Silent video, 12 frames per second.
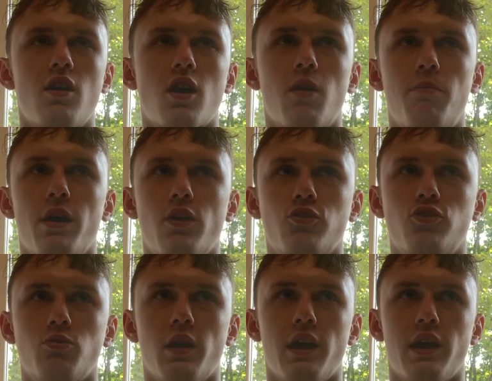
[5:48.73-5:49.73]
compared
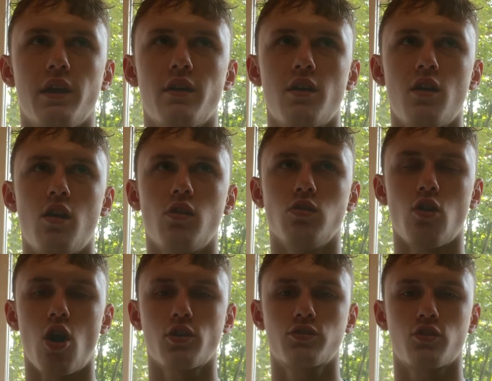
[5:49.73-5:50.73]
to a
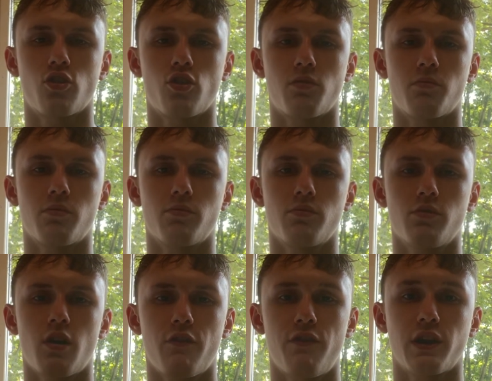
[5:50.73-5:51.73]
long-term
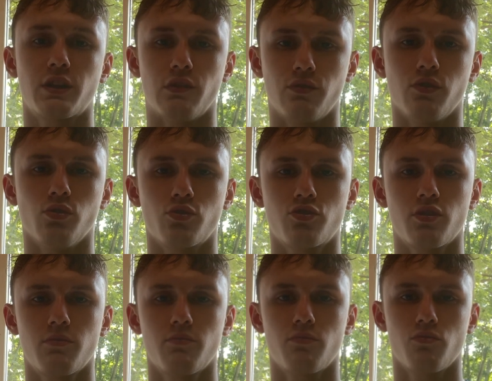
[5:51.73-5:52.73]
effective solution,
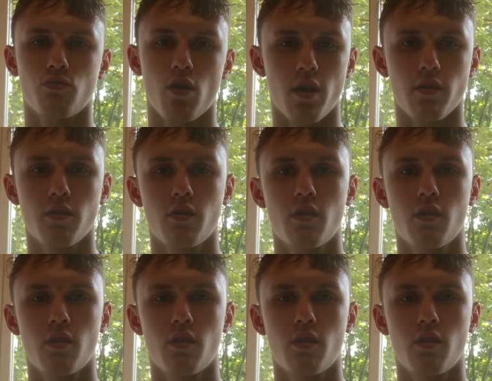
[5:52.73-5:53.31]
right?